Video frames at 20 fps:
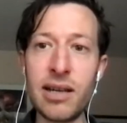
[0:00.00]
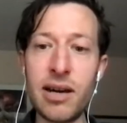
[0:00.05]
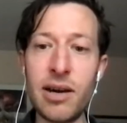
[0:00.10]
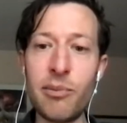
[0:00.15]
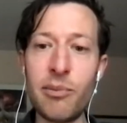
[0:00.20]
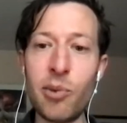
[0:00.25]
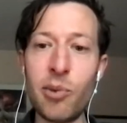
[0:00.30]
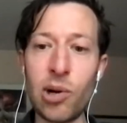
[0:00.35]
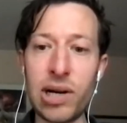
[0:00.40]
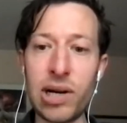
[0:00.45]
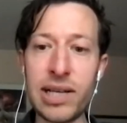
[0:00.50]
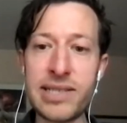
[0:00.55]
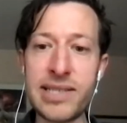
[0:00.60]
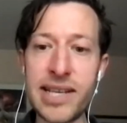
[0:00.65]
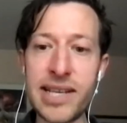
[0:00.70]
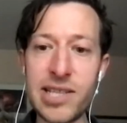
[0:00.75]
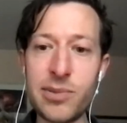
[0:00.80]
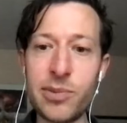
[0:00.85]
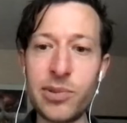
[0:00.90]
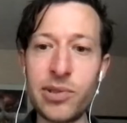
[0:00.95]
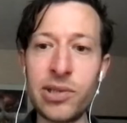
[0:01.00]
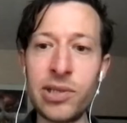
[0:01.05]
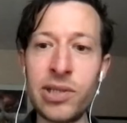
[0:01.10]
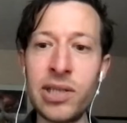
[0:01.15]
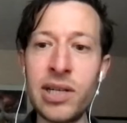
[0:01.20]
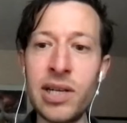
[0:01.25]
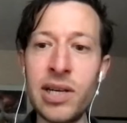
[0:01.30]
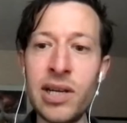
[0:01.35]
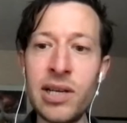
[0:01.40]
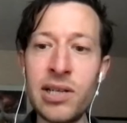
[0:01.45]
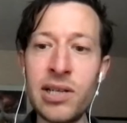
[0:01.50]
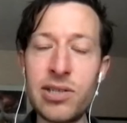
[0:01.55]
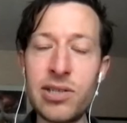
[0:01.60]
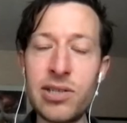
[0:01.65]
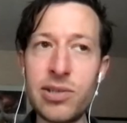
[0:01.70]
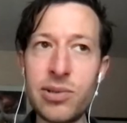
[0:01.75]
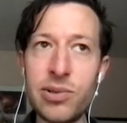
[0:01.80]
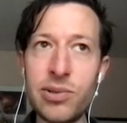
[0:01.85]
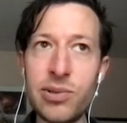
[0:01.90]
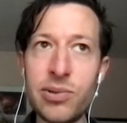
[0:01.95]
more accessible
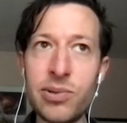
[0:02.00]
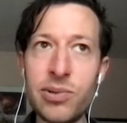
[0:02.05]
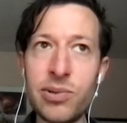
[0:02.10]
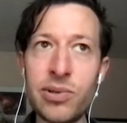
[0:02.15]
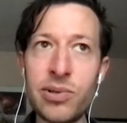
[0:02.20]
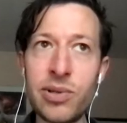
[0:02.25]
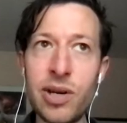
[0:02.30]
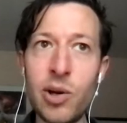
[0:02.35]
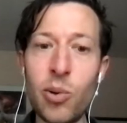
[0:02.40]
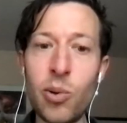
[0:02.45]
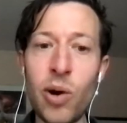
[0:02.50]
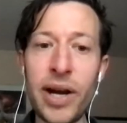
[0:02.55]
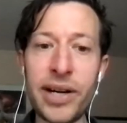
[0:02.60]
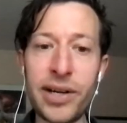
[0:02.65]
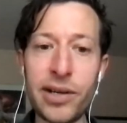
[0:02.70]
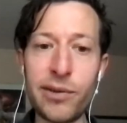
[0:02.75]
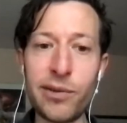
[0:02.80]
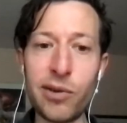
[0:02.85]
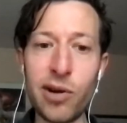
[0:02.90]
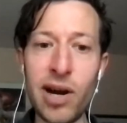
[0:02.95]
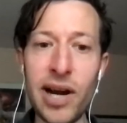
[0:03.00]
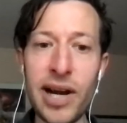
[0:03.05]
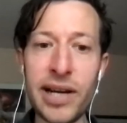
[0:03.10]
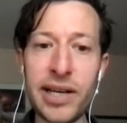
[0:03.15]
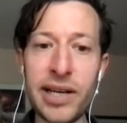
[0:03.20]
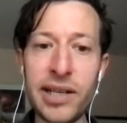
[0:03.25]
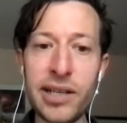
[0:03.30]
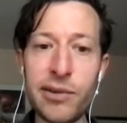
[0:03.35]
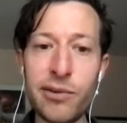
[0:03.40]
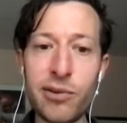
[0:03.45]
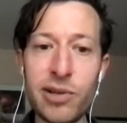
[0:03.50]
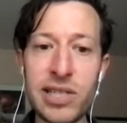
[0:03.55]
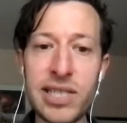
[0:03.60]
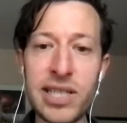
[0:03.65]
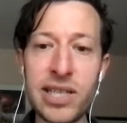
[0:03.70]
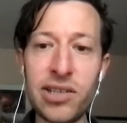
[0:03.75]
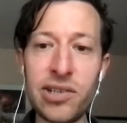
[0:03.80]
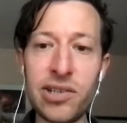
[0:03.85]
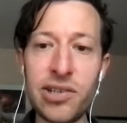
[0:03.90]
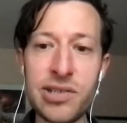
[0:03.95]
to a wider variety of
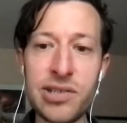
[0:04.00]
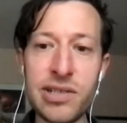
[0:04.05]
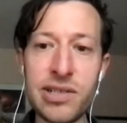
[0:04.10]
retailers.